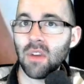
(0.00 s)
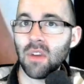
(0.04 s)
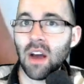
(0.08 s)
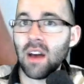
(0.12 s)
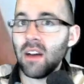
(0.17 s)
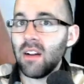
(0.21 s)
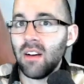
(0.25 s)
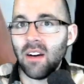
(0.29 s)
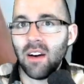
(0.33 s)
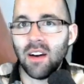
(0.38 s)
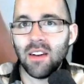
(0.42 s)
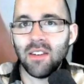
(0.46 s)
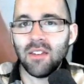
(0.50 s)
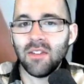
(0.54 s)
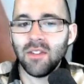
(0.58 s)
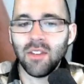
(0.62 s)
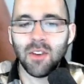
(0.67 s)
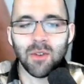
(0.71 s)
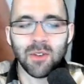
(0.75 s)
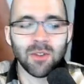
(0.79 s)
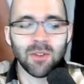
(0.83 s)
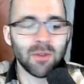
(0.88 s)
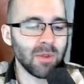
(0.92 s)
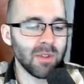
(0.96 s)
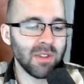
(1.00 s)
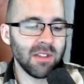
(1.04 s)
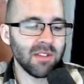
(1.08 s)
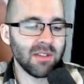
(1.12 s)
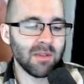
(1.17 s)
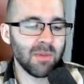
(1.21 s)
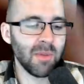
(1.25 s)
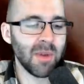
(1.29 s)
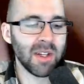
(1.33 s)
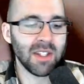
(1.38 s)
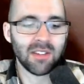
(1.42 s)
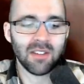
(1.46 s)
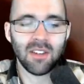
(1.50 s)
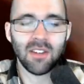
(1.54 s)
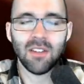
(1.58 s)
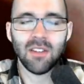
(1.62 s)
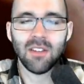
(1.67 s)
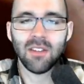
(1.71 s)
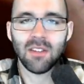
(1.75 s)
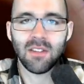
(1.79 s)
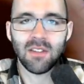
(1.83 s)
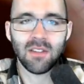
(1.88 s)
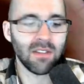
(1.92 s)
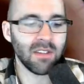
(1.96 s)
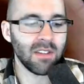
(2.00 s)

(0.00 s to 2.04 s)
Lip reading: I don't know which one's messier.